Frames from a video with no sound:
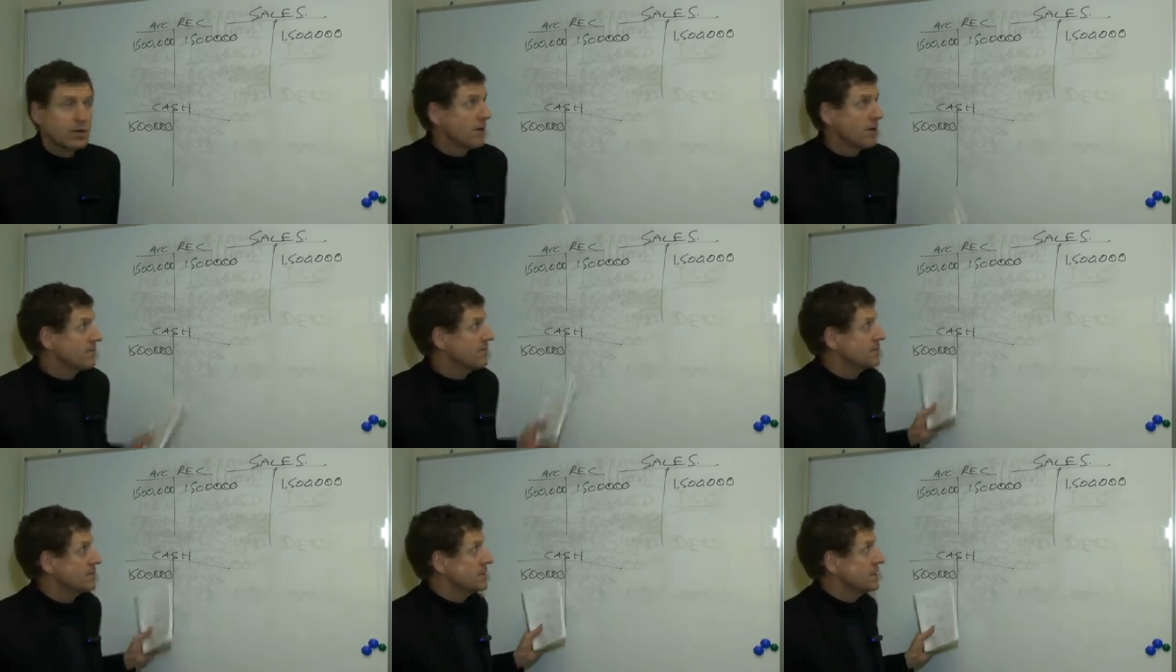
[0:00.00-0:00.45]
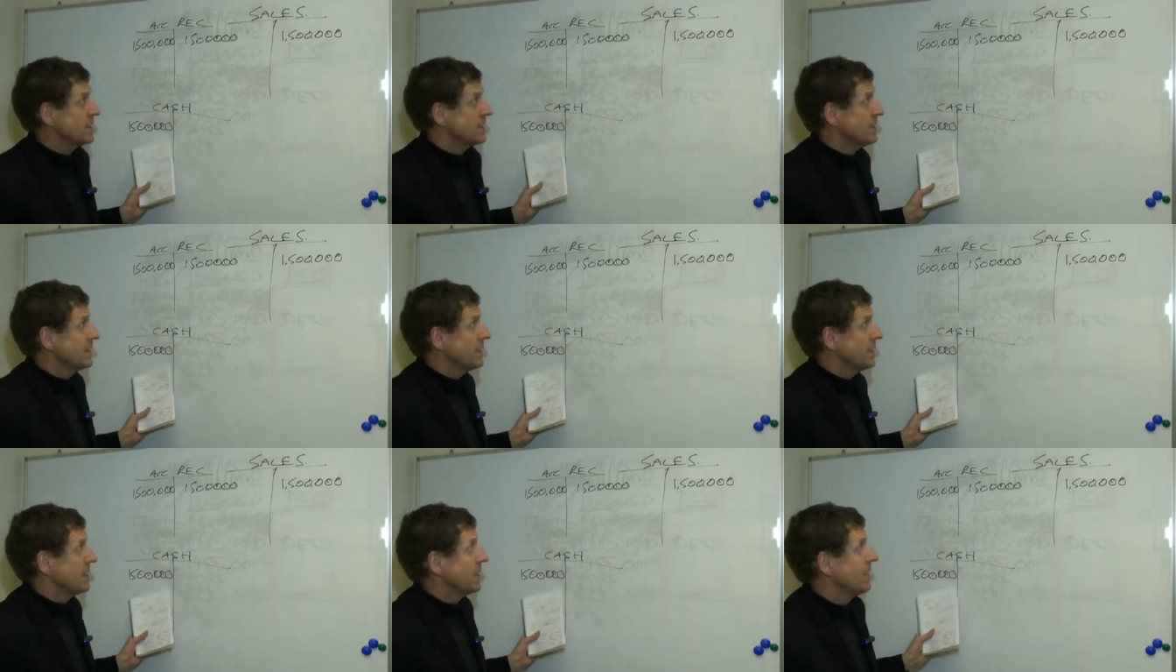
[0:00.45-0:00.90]
coffers
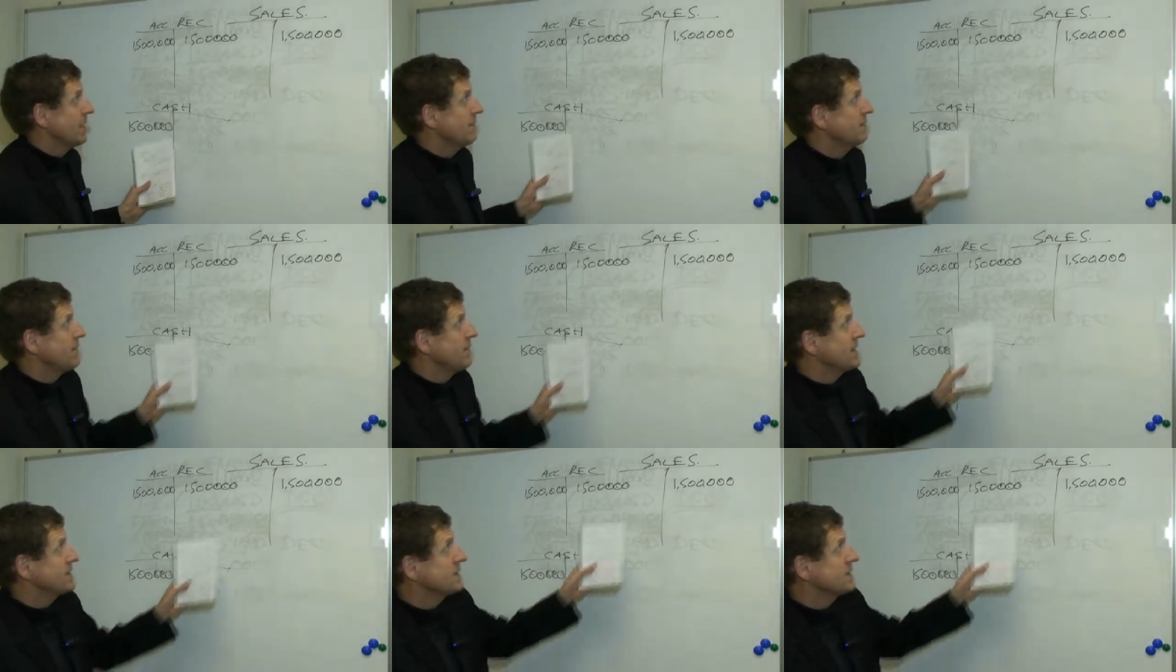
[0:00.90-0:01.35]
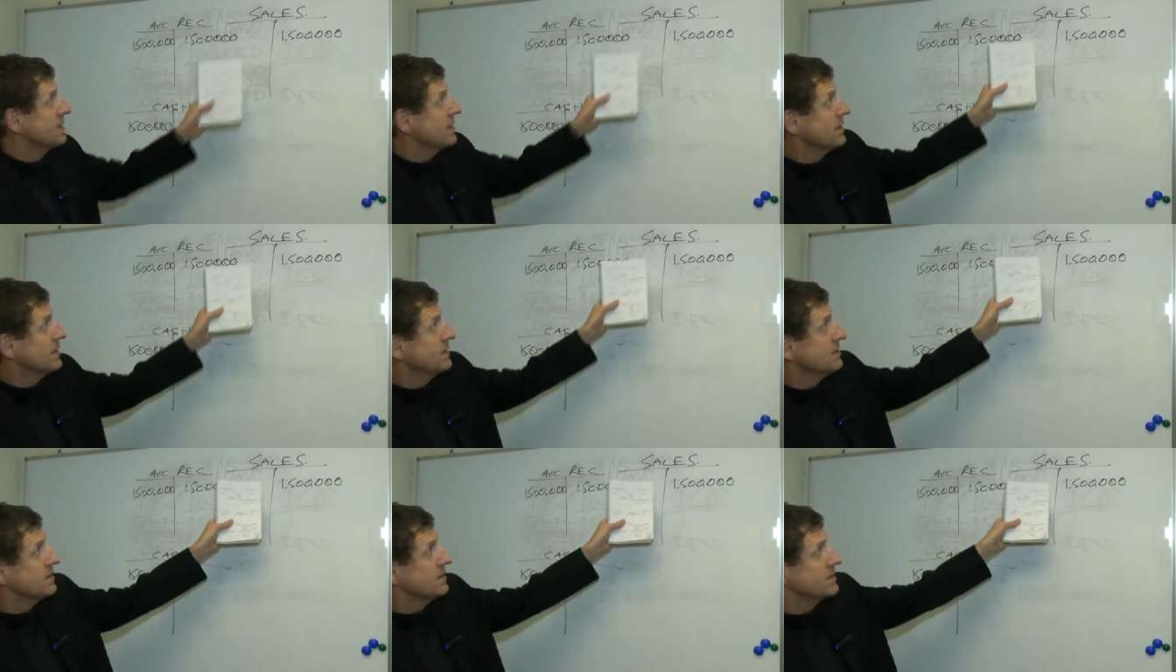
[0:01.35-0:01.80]
here, and
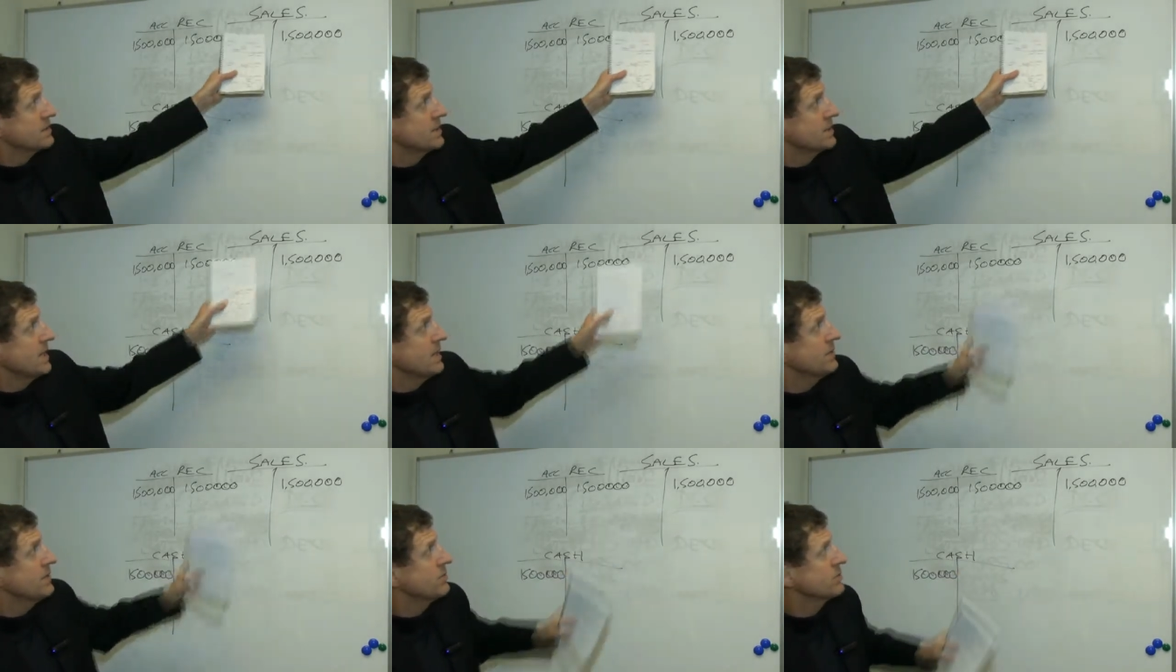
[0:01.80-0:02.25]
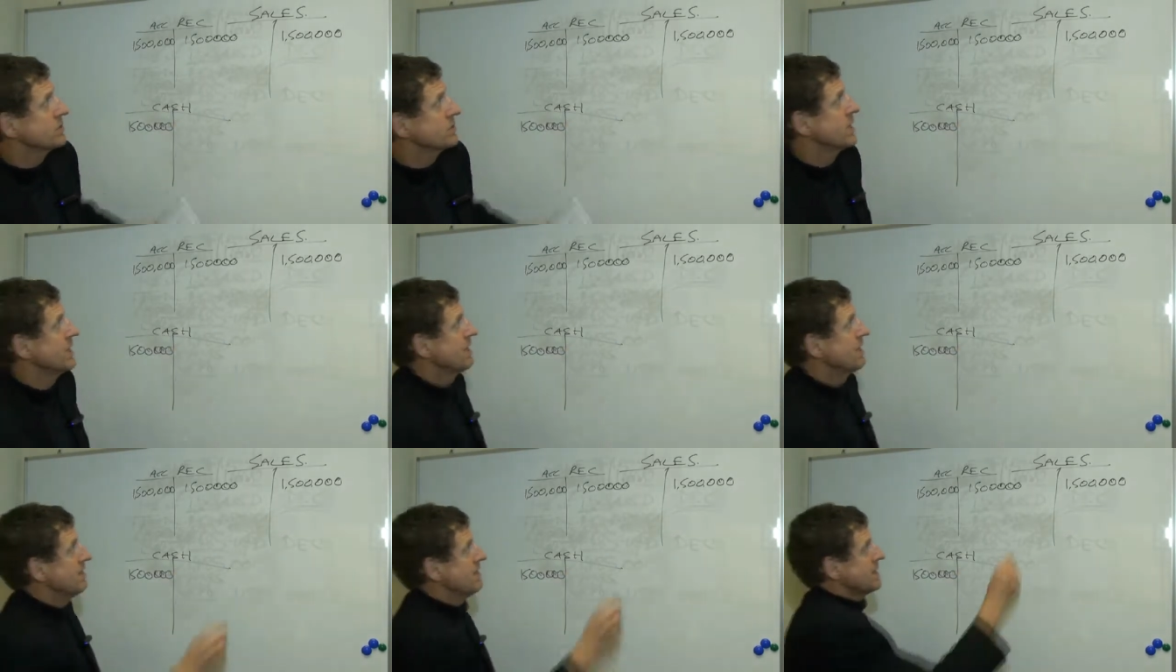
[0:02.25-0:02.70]
basically the sales,
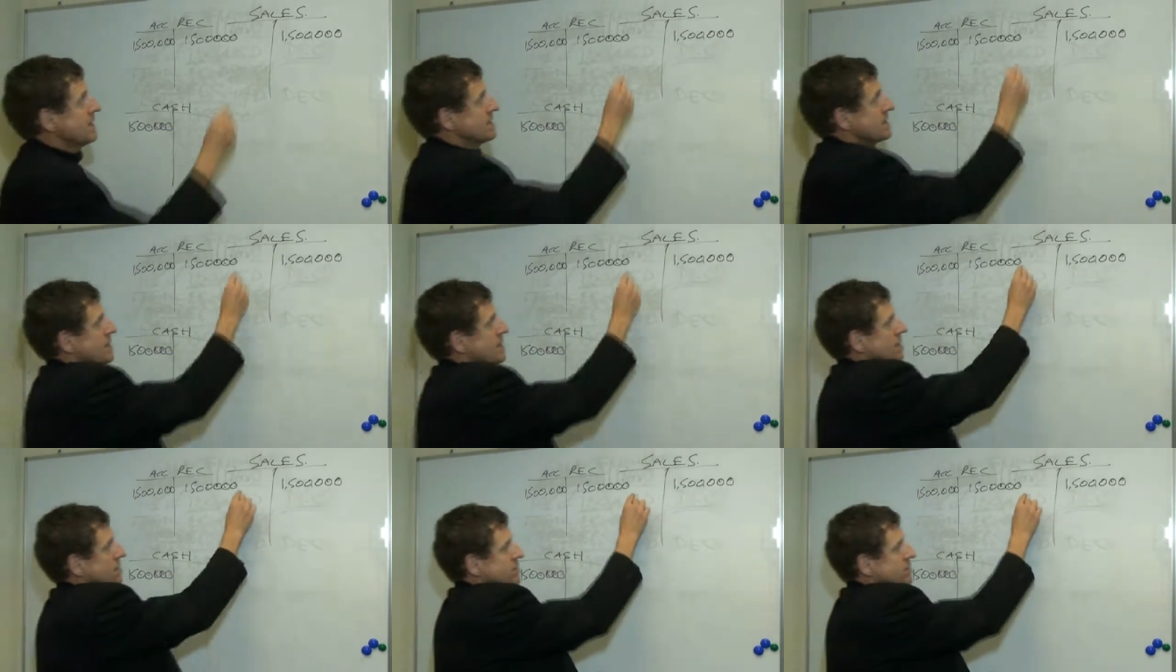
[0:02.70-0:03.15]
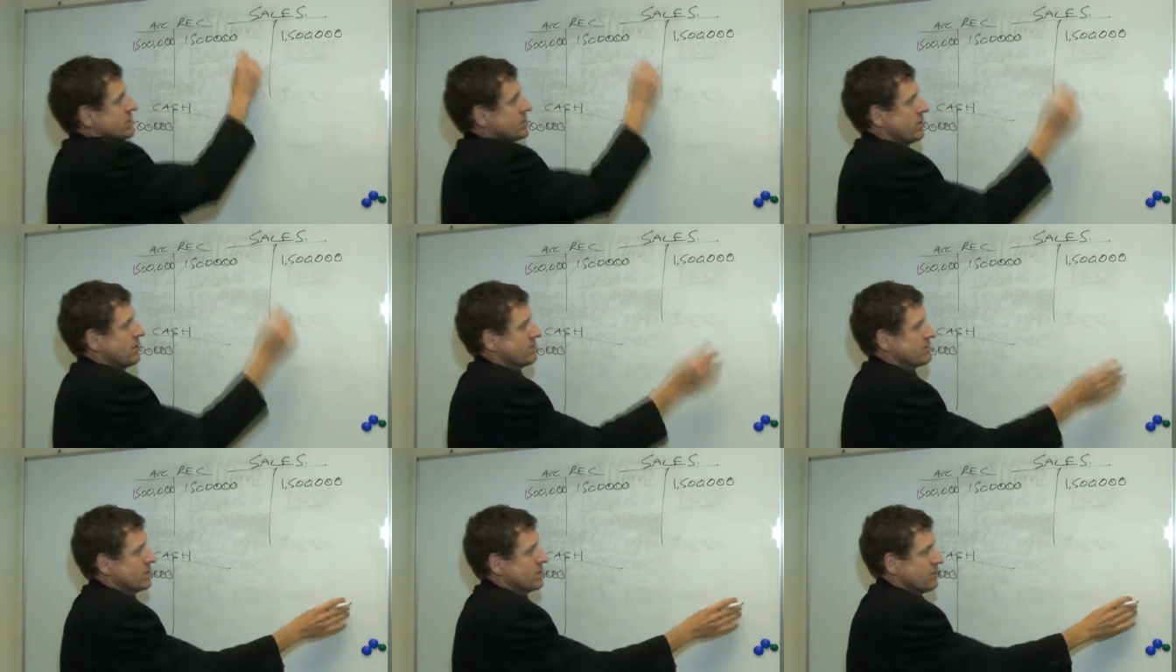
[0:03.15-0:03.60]
that's closed
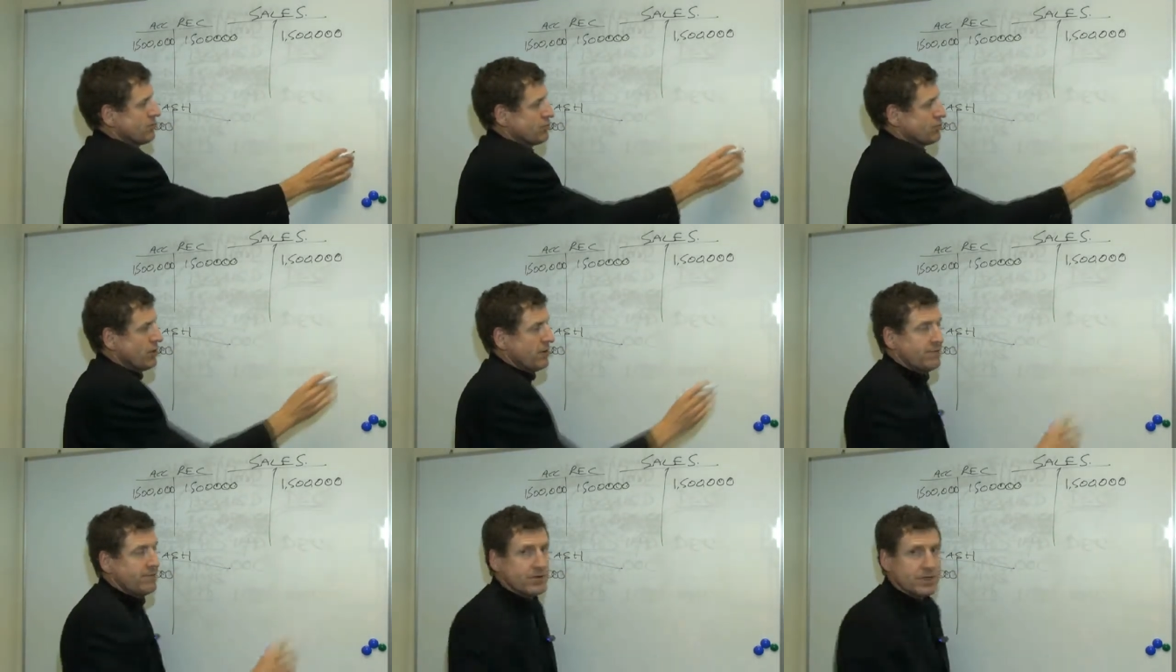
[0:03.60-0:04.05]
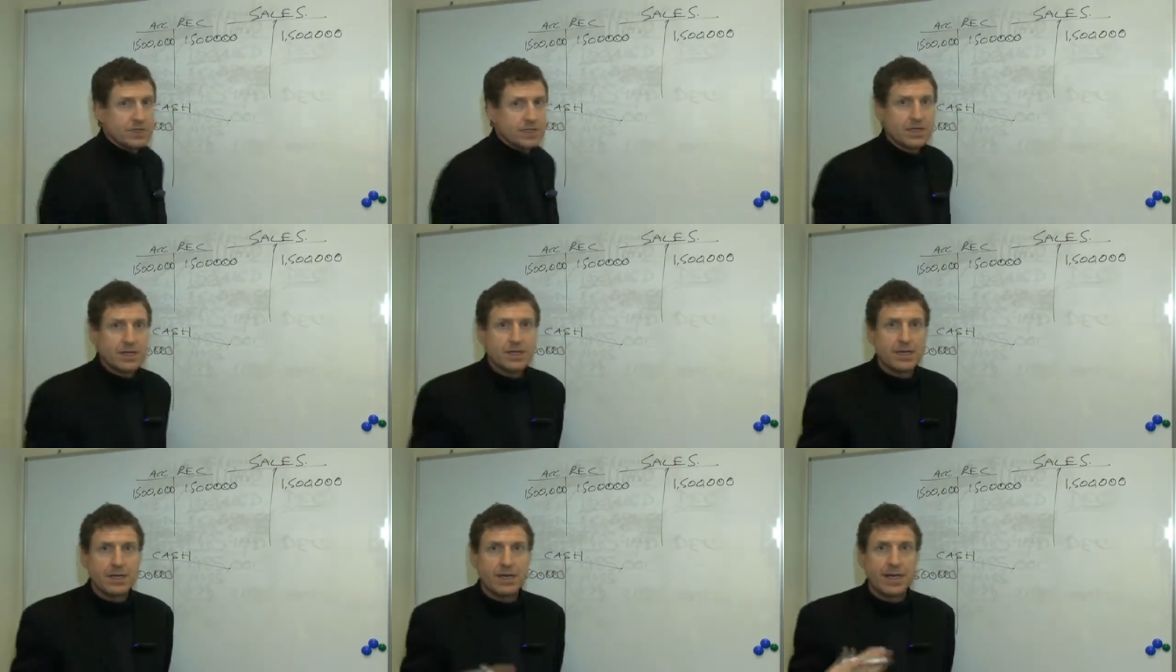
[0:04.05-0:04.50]
off to the profit.
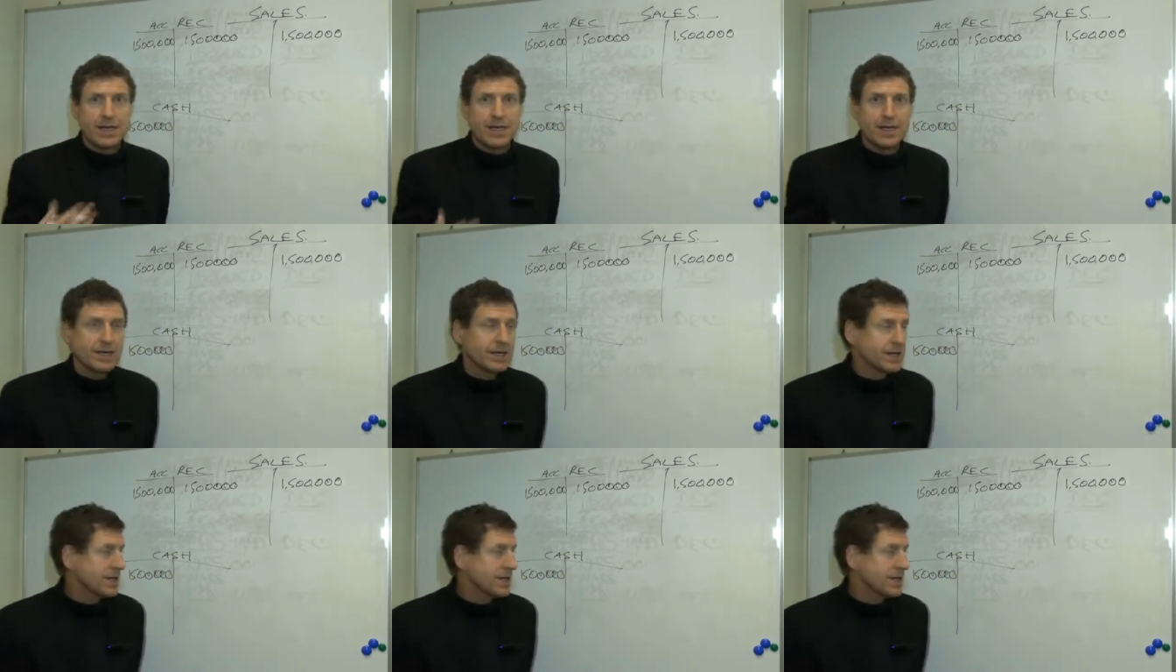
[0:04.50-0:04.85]
So the net